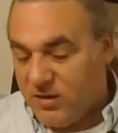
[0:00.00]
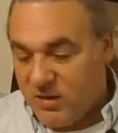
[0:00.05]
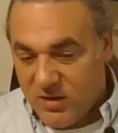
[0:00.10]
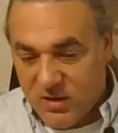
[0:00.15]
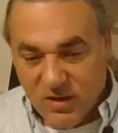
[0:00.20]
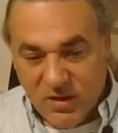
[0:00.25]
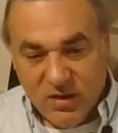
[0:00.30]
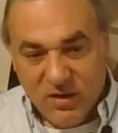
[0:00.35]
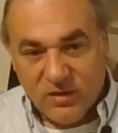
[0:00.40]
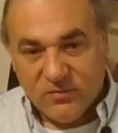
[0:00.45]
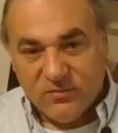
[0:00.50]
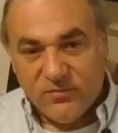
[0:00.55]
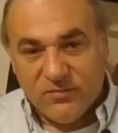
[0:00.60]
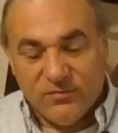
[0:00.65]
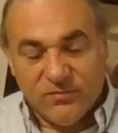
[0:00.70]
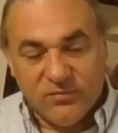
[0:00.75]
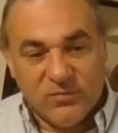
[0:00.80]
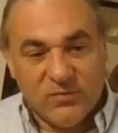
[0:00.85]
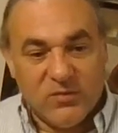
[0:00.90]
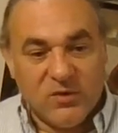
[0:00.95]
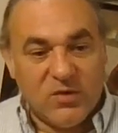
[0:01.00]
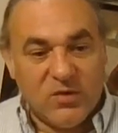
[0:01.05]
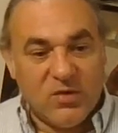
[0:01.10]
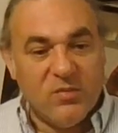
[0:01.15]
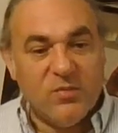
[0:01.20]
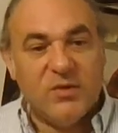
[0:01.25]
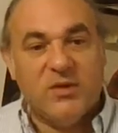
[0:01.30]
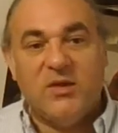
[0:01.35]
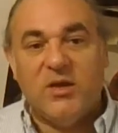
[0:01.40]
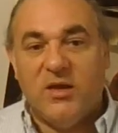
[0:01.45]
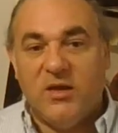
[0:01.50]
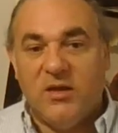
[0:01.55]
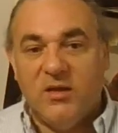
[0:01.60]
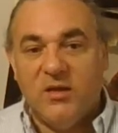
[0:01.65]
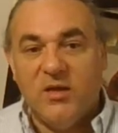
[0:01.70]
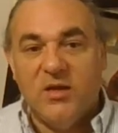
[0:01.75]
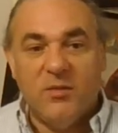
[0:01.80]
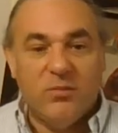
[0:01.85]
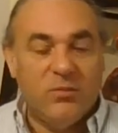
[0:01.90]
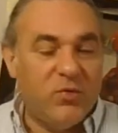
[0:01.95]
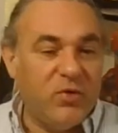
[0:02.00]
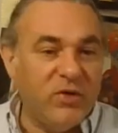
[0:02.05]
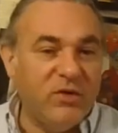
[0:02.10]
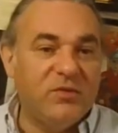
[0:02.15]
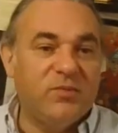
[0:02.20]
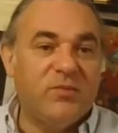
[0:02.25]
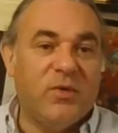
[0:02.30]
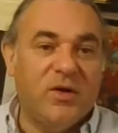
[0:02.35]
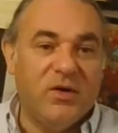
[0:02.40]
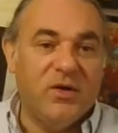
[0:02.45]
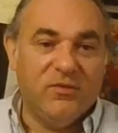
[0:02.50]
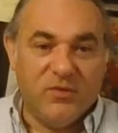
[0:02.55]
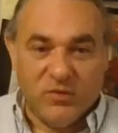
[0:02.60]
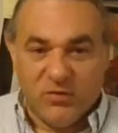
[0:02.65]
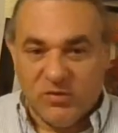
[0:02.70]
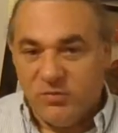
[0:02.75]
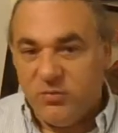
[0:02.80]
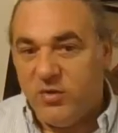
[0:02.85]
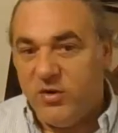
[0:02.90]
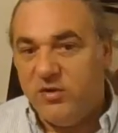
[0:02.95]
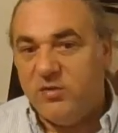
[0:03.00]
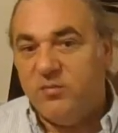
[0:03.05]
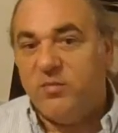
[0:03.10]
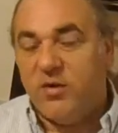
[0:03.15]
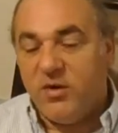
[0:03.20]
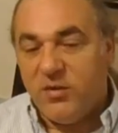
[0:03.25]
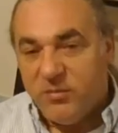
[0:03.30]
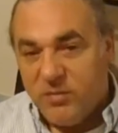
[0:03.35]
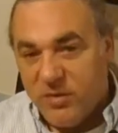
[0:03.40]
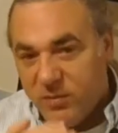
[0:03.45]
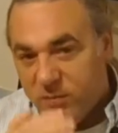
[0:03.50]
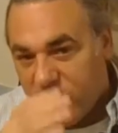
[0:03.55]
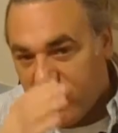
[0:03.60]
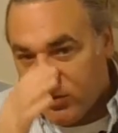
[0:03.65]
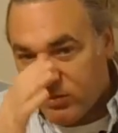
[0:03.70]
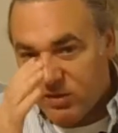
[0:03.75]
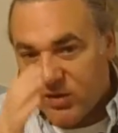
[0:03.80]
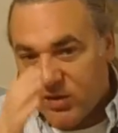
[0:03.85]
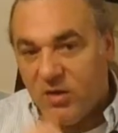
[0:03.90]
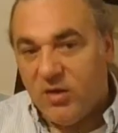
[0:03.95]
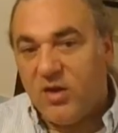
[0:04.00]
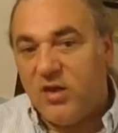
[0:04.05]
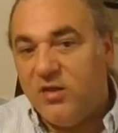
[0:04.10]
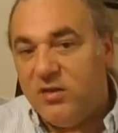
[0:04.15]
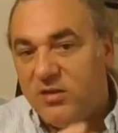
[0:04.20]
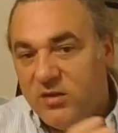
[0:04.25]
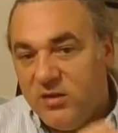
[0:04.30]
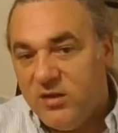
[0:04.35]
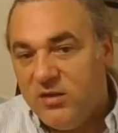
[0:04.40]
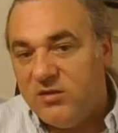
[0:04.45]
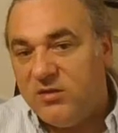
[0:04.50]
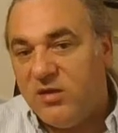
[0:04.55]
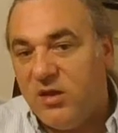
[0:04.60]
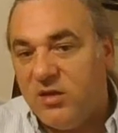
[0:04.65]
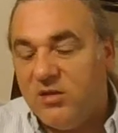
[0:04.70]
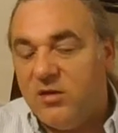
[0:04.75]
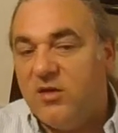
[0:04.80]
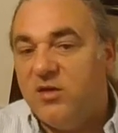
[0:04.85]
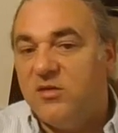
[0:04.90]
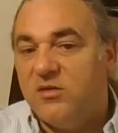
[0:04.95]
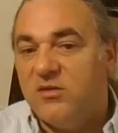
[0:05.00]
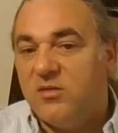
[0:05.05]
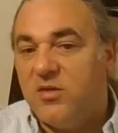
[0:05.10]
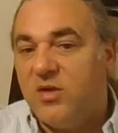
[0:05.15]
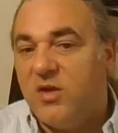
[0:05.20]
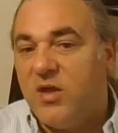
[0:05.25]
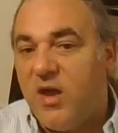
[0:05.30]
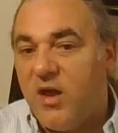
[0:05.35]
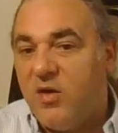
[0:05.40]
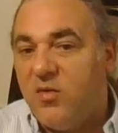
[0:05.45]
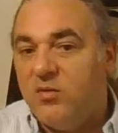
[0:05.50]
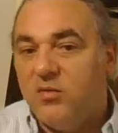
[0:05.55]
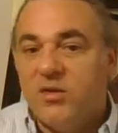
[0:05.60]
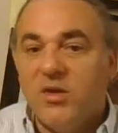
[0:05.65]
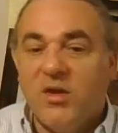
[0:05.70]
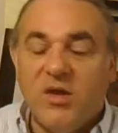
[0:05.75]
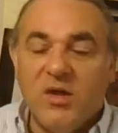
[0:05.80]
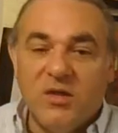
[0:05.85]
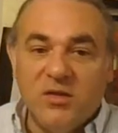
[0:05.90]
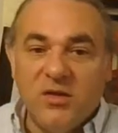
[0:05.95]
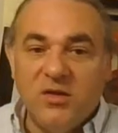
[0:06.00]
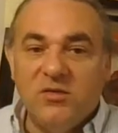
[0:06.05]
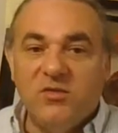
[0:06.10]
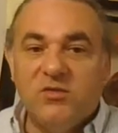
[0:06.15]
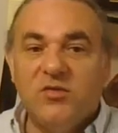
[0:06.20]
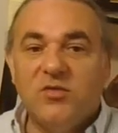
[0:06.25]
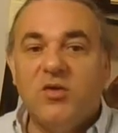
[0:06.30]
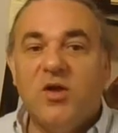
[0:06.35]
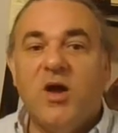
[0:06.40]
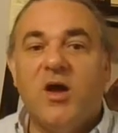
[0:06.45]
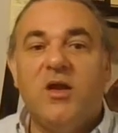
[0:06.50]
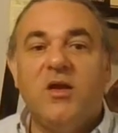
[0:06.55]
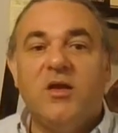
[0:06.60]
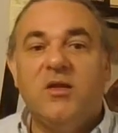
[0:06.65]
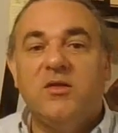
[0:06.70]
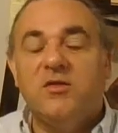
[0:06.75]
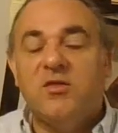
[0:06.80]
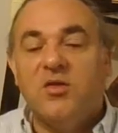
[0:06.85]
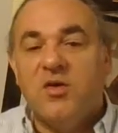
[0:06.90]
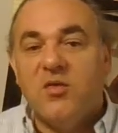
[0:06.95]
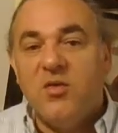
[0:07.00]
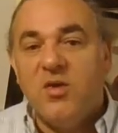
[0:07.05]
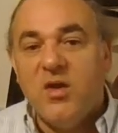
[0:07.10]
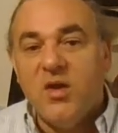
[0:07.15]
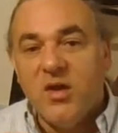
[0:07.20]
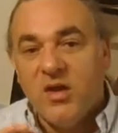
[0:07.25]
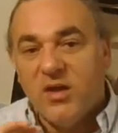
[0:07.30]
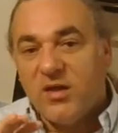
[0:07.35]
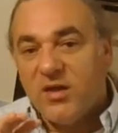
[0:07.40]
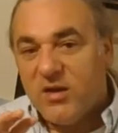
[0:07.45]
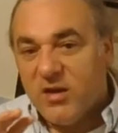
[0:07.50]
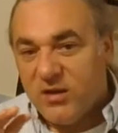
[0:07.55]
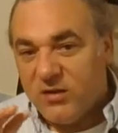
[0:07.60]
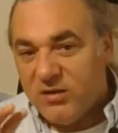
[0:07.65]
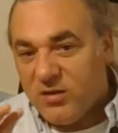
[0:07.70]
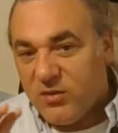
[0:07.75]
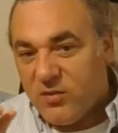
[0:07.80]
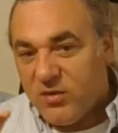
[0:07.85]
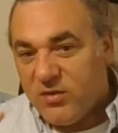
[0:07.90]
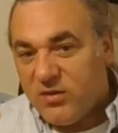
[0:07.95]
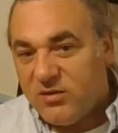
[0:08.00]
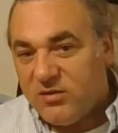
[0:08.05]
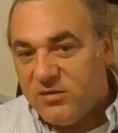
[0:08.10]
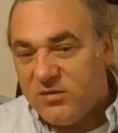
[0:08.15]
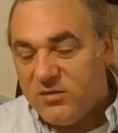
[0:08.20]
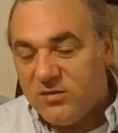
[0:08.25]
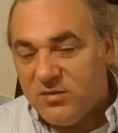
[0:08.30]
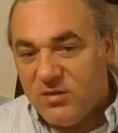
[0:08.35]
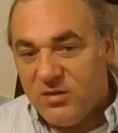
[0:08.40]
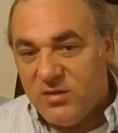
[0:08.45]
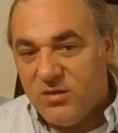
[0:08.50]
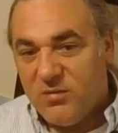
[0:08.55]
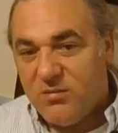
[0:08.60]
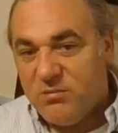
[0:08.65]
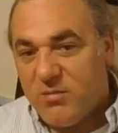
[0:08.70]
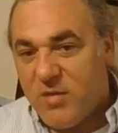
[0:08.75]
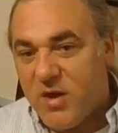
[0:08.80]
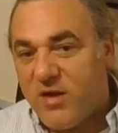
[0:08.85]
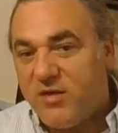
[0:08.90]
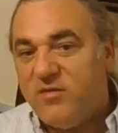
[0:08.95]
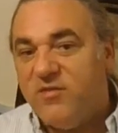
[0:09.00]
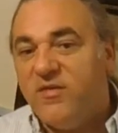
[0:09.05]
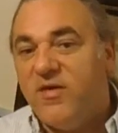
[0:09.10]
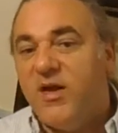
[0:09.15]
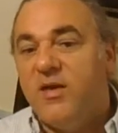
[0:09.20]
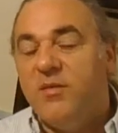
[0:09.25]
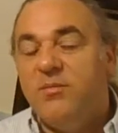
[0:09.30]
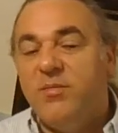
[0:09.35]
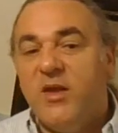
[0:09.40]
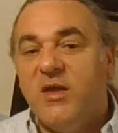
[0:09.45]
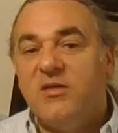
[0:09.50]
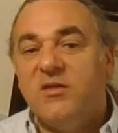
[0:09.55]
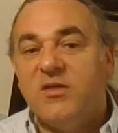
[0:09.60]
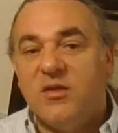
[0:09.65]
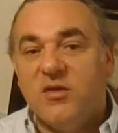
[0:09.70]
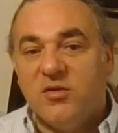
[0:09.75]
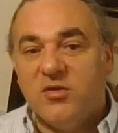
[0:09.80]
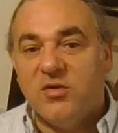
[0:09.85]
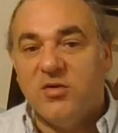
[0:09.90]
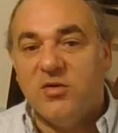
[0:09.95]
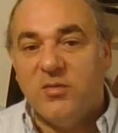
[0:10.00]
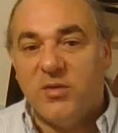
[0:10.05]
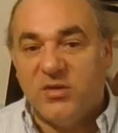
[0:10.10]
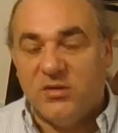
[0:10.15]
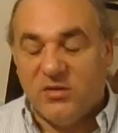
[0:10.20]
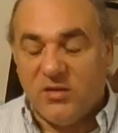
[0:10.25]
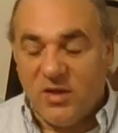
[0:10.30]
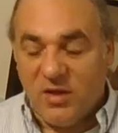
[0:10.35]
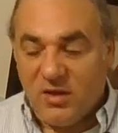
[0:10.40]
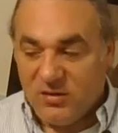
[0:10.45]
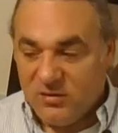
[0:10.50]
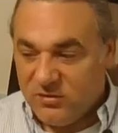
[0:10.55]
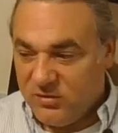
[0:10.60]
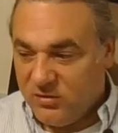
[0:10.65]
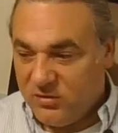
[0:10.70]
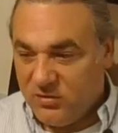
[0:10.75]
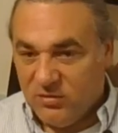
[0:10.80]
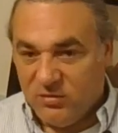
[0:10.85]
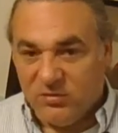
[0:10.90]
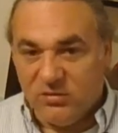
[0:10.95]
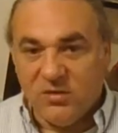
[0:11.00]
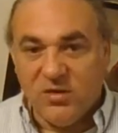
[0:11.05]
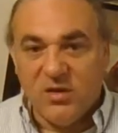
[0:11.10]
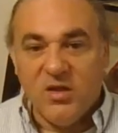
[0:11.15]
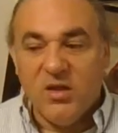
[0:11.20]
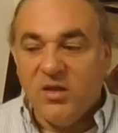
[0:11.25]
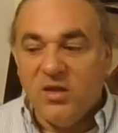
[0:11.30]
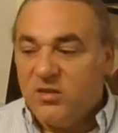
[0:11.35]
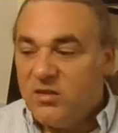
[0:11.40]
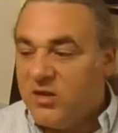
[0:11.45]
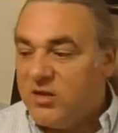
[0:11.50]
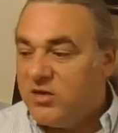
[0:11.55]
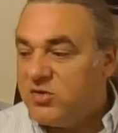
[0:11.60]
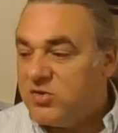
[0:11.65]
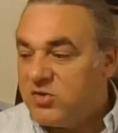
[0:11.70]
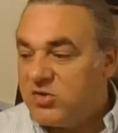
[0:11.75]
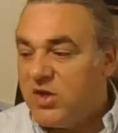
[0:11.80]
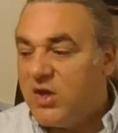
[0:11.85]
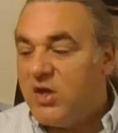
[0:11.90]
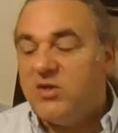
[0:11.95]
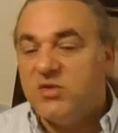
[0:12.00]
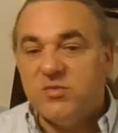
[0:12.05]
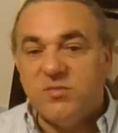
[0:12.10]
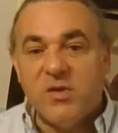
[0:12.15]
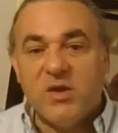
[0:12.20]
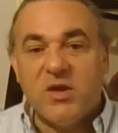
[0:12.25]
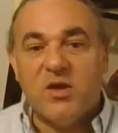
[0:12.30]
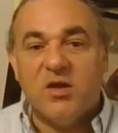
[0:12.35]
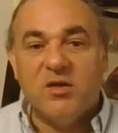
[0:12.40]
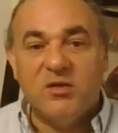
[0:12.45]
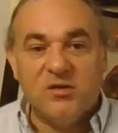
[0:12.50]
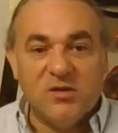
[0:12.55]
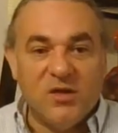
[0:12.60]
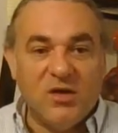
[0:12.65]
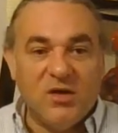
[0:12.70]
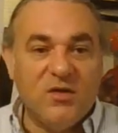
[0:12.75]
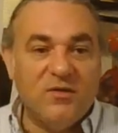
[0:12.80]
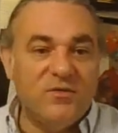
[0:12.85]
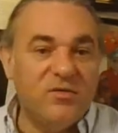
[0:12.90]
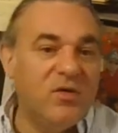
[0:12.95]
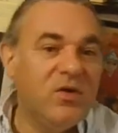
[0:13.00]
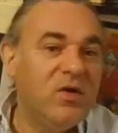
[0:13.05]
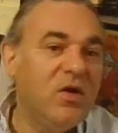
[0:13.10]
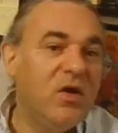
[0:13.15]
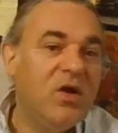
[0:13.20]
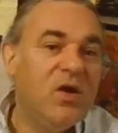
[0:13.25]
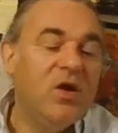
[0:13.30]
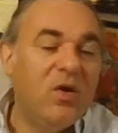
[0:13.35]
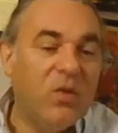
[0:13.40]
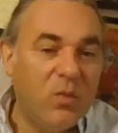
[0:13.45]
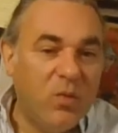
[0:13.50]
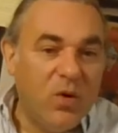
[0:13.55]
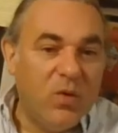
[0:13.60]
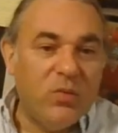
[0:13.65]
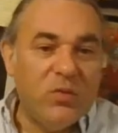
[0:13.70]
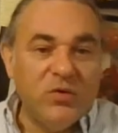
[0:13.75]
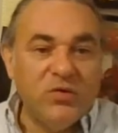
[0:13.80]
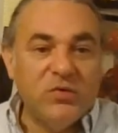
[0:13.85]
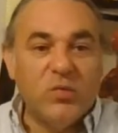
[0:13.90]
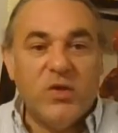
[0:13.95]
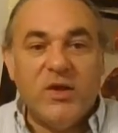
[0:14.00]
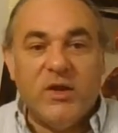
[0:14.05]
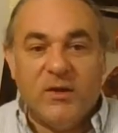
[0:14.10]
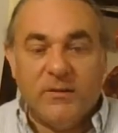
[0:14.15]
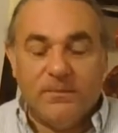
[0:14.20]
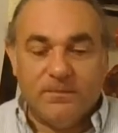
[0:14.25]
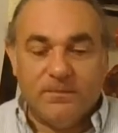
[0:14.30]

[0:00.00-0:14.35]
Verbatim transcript: uh, kumite, point spar, if it was point sparring, people would say, okay, these techniques count, these do not. And so karate was modified based on the tournament circle. Things changed because of what was winning.